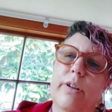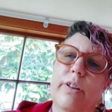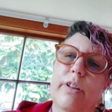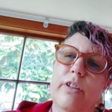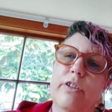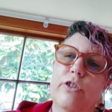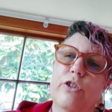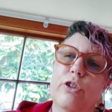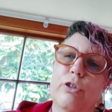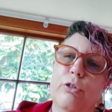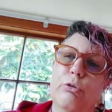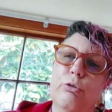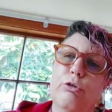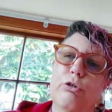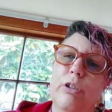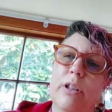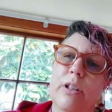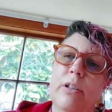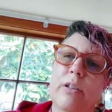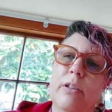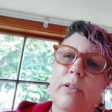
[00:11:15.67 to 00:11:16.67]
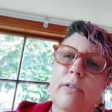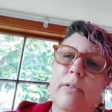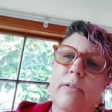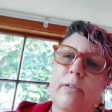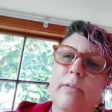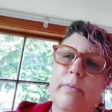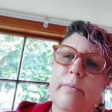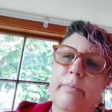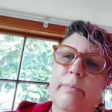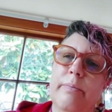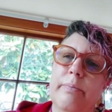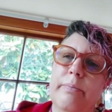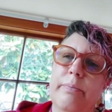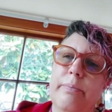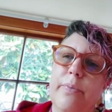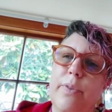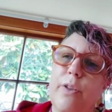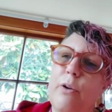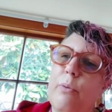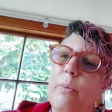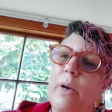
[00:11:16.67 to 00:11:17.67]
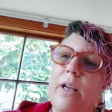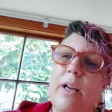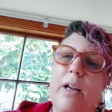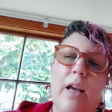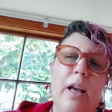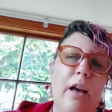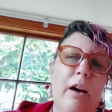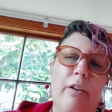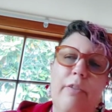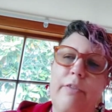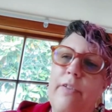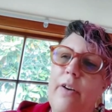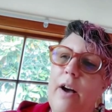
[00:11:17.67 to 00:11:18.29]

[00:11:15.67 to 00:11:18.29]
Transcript: with his children, no matter how